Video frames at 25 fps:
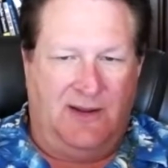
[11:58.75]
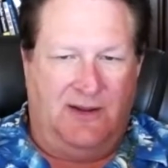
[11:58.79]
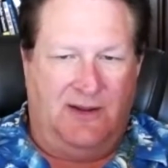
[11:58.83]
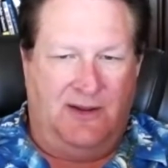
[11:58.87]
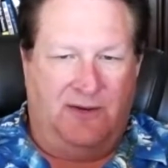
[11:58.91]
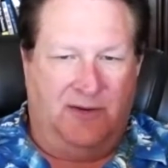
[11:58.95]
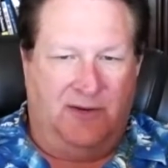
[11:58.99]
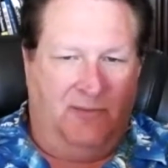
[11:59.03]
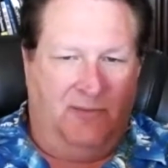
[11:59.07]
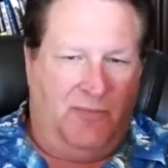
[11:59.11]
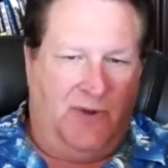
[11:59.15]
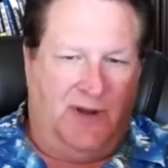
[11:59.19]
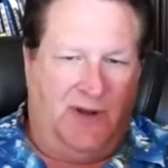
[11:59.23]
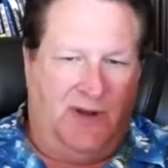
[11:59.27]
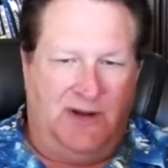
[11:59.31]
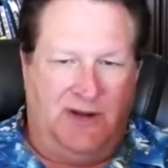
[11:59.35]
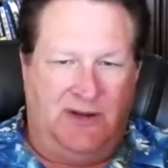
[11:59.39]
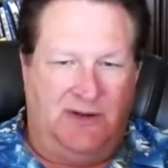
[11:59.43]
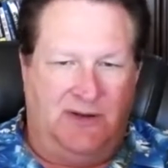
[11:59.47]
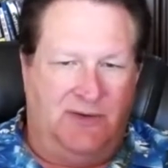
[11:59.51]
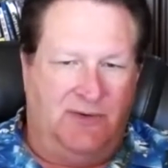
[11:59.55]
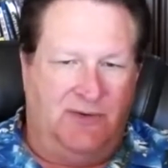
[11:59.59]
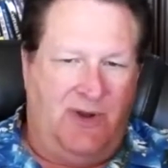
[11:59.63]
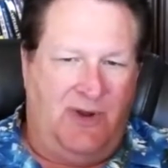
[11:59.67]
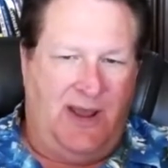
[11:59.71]
the money
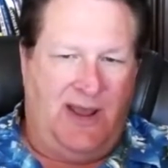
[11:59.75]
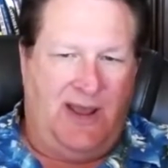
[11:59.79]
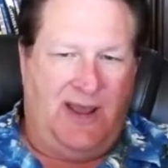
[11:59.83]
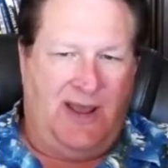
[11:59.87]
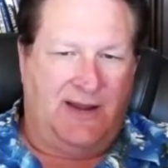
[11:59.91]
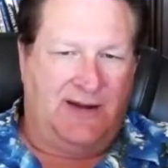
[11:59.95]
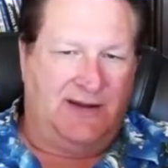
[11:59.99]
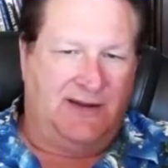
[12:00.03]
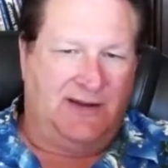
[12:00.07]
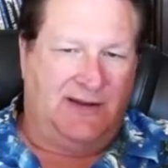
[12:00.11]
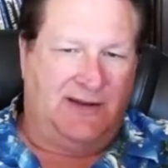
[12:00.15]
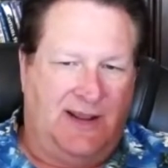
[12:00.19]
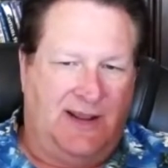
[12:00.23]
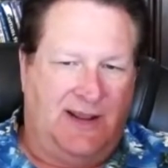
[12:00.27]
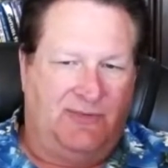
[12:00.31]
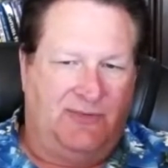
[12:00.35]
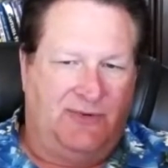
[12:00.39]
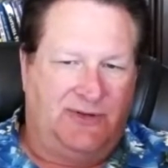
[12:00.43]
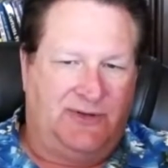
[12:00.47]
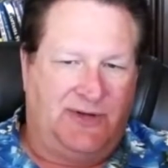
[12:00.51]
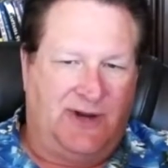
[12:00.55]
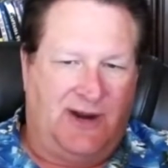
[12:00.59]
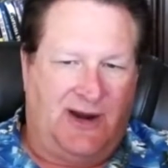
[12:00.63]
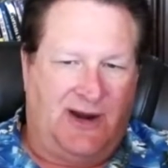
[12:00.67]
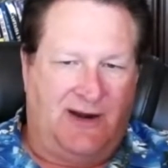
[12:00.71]
you had in
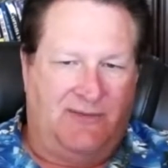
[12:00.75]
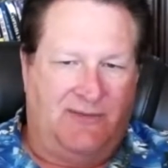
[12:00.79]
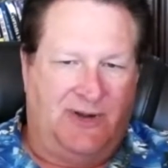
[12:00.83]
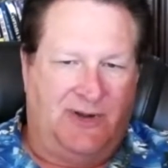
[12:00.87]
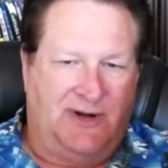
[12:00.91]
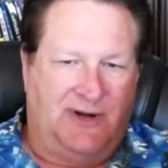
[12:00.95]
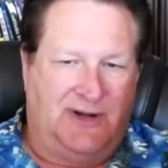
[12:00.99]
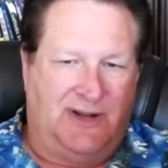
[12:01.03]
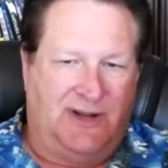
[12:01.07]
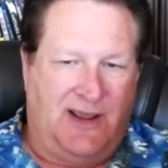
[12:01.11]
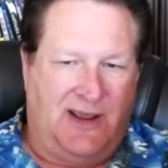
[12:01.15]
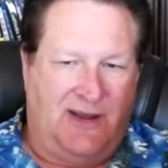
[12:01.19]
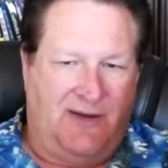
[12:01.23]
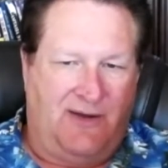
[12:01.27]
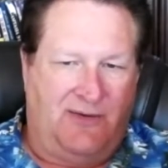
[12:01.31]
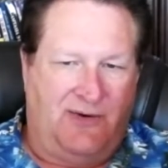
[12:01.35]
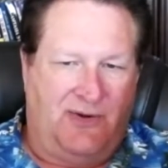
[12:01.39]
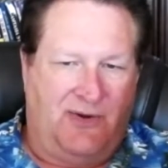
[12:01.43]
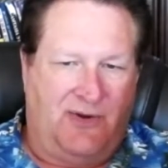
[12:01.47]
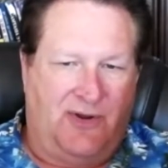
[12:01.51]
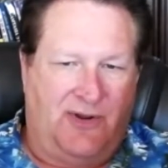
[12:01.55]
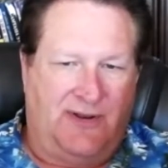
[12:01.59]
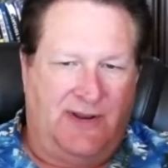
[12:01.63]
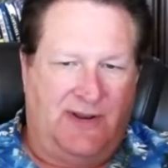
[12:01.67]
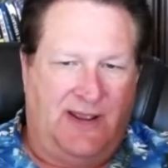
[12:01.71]
retirement account
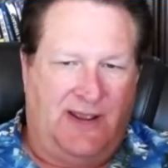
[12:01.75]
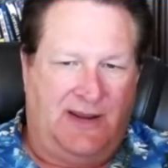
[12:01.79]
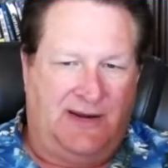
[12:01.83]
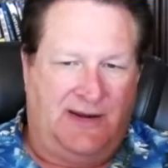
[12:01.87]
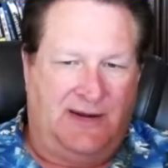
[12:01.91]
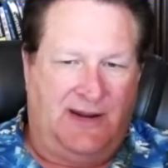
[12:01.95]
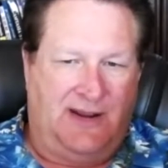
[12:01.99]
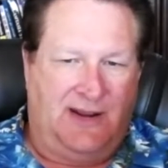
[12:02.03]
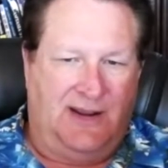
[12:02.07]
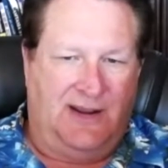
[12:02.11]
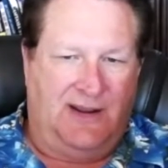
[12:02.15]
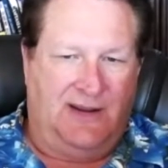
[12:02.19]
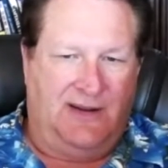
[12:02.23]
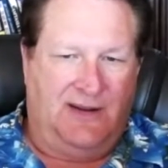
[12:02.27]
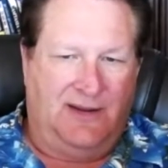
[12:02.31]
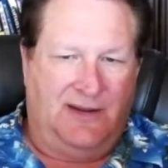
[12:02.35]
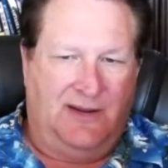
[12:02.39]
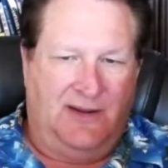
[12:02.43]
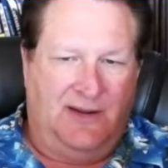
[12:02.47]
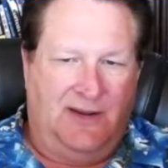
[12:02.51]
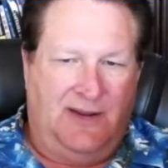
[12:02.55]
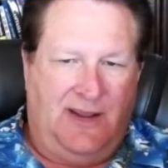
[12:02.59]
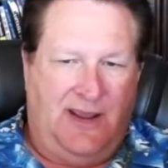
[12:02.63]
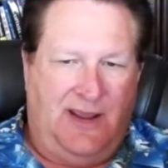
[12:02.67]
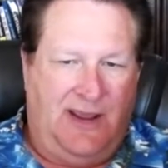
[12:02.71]
on that day
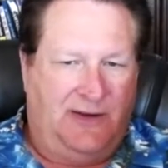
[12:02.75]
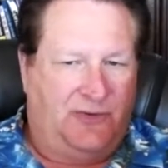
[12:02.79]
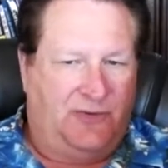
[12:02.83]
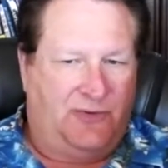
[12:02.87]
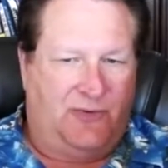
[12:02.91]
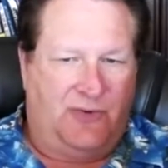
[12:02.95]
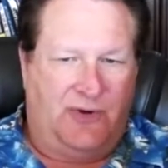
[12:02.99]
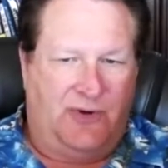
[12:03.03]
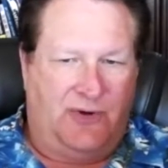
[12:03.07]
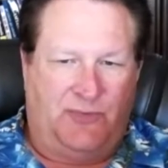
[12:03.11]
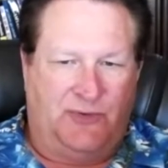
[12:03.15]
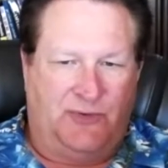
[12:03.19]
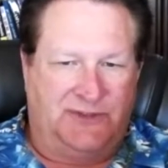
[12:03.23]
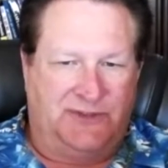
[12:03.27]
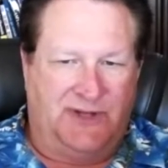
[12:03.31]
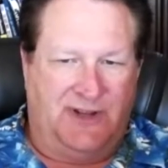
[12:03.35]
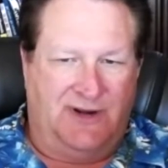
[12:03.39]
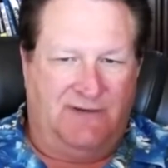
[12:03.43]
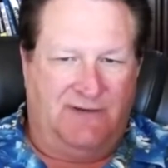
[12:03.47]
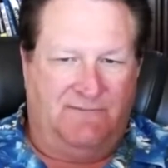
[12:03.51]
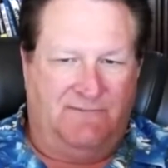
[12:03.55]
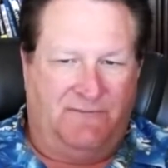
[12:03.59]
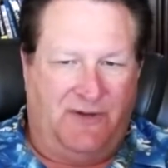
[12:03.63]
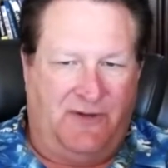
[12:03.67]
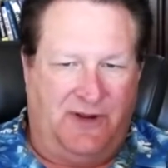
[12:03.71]
at 3%
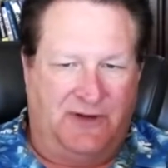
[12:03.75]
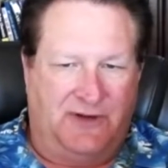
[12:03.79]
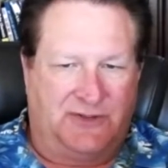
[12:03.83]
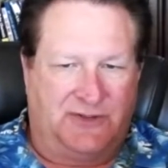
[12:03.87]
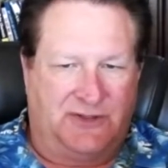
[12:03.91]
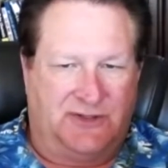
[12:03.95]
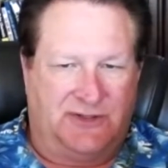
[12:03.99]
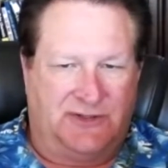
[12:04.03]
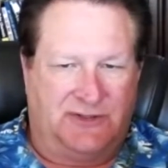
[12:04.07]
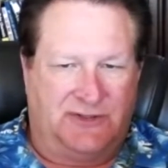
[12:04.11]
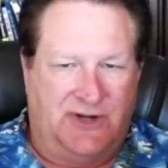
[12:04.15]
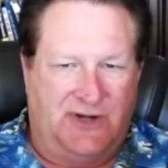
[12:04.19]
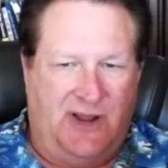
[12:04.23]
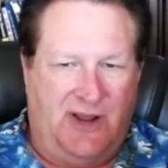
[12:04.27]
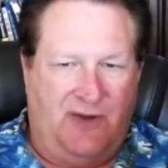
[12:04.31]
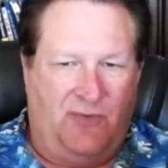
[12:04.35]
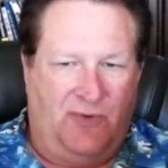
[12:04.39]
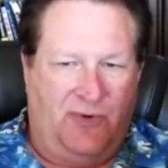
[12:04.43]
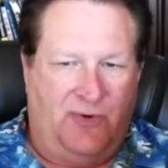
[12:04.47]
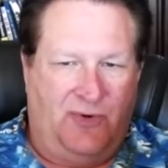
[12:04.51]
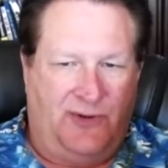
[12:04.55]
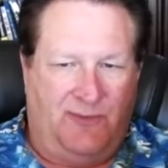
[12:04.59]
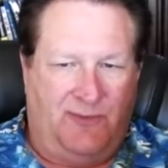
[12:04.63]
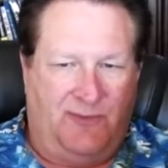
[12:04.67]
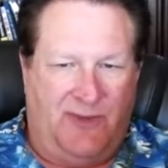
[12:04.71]
inflation is now
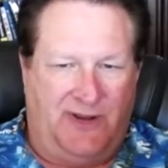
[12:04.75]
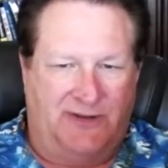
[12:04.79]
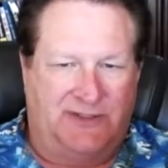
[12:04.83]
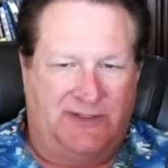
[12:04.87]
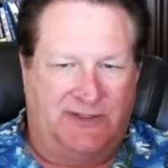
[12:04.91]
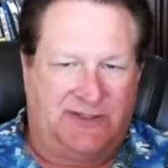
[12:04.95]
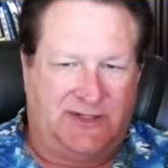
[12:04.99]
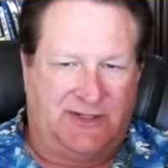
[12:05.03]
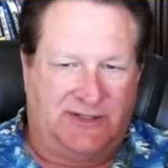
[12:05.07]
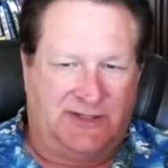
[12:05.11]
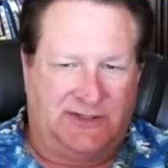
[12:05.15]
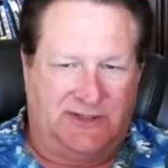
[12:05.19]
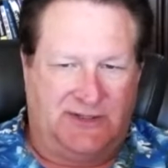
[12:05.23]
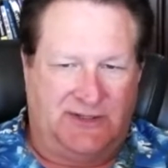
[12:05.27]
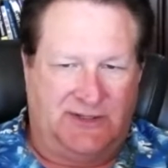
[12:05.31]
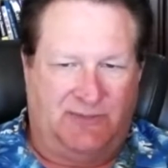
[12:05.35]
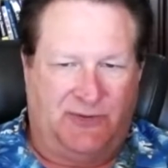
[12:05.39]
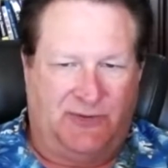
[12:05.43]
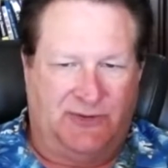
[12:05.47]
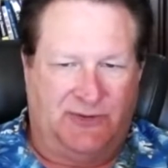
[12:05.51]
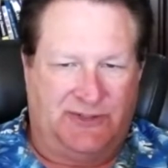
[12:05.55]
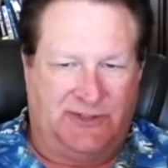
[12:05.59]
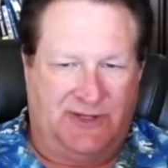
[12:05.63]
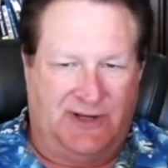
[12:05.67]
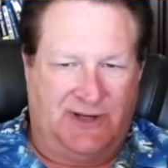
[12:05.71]
worth about
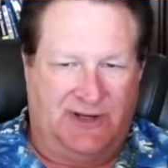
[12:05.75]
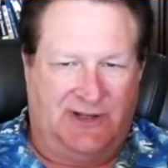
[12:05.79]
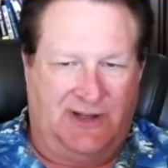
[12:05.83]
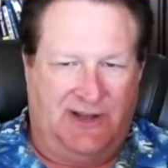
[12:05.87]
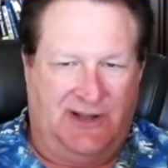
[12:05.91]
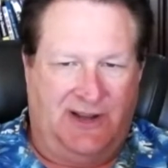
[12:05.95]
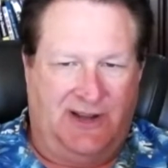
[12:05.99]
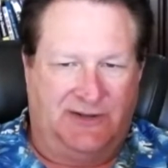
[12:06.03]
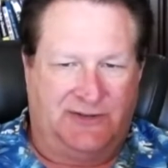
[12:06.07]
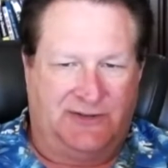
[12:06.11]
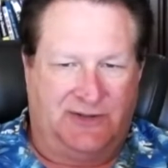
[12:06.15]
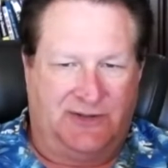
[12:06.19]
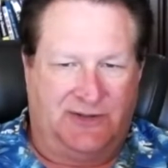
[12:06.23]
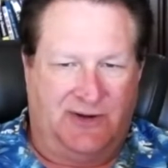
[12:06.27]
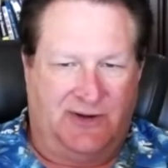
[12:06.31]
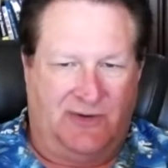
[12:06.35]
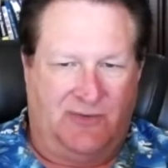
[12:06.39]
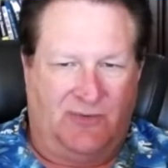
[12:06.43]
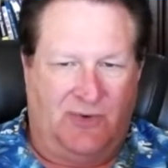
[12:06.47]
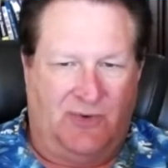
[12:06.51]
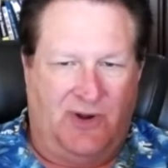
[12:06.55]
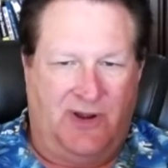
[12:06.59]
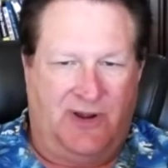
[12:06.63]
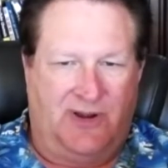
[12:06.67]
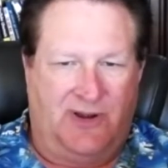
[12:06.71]
60% less than it
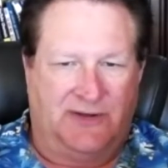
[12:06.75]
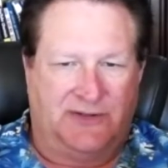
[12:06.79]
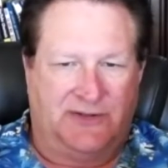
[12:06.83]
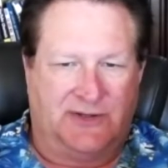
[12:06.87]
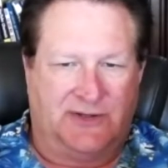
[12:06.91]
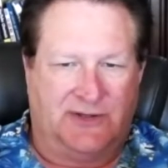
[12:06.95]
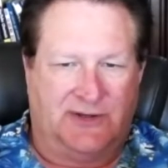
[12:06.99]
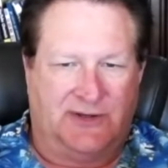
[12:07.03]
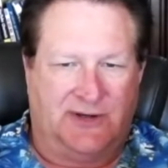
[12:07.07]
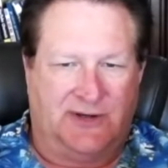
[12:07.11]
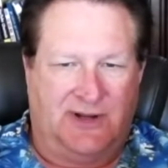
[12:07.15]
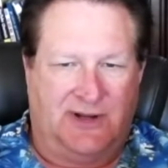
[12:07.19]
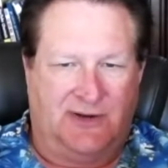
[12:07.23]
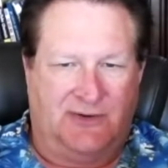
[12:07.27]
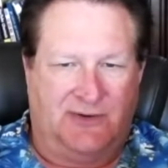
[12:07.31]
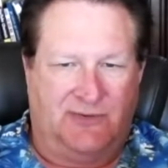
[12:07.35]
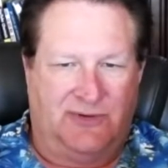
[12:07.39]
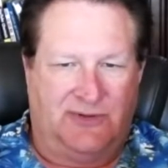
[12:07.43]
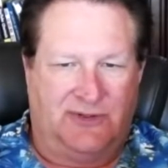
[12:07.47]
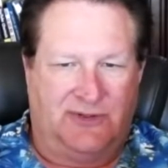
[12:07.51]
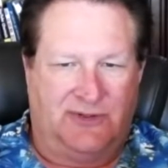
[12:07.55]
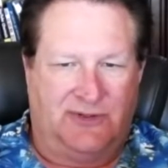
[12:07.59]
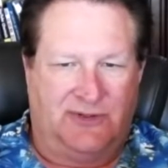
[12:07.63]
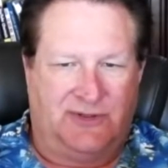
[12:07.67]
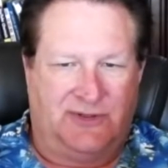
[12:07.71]
was on the day you
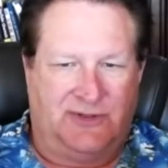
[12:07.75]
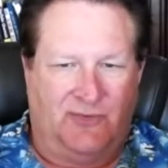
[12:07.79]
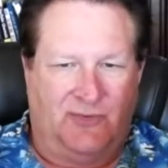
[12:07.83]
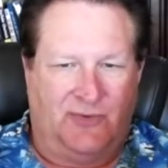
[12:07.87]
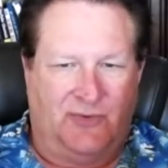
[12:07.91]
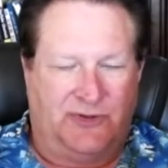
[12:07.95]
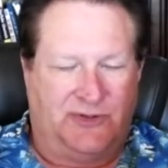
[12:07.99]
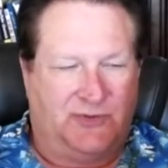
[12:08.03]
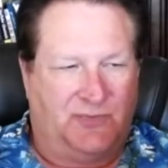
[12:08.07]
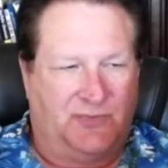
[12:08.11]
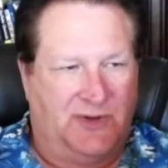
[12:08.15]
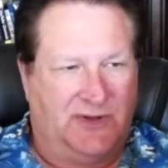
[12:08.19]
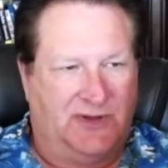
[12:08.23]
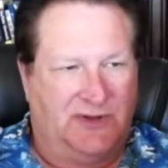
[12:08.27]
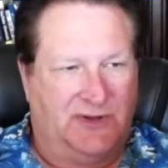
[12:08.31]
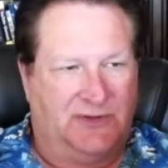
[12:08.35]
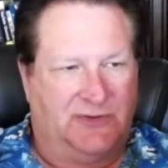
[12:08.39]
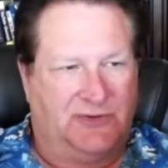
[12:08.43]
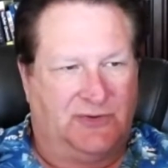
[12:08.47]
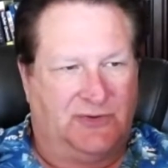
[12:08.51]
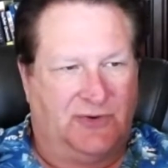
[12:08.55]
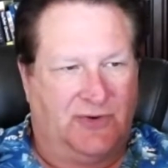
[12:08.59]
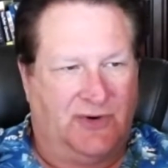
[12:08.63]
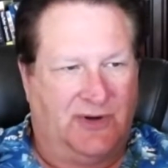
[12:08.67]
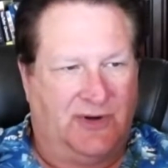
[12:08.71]
retired, which means
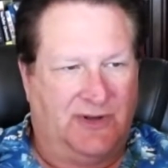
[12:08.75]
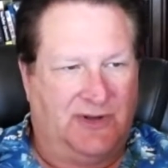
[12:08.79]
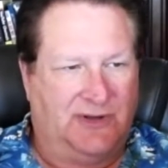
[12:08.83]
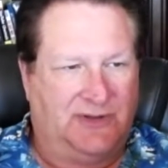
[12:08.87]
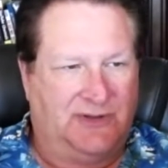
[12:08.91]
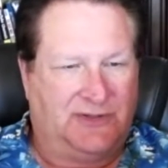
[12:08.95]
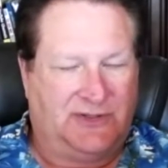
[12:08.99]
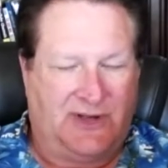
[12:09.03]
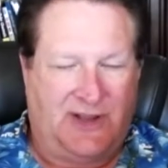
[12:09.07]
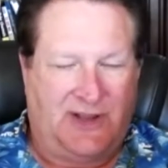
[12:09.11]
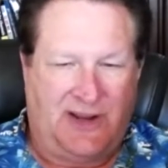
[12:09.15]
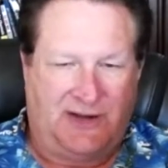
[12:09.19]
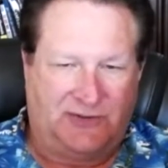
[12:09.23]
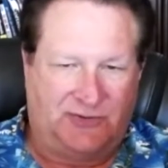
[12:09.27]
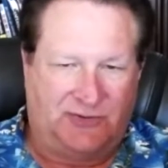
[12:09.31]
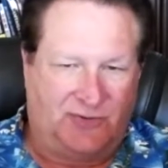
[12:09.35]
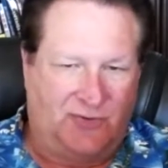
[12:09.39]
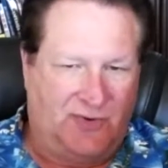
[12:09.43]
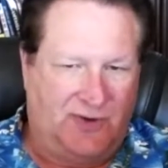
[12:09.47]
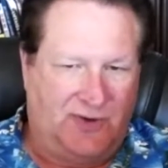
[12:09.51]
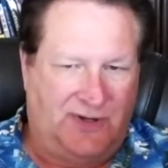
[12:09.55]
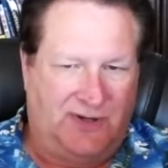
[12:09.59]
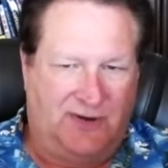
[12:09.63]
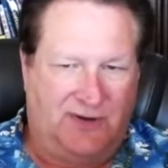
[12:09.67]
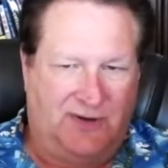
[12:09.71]
during this last
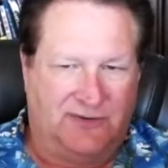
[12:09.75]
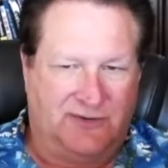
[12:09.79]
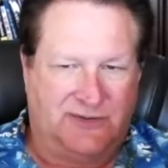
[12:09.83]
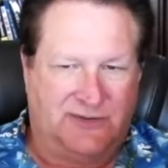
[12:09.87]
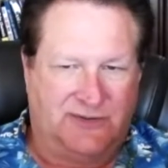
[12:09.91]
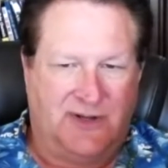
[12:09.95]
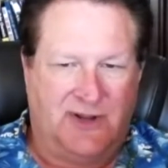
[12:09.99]
20 years,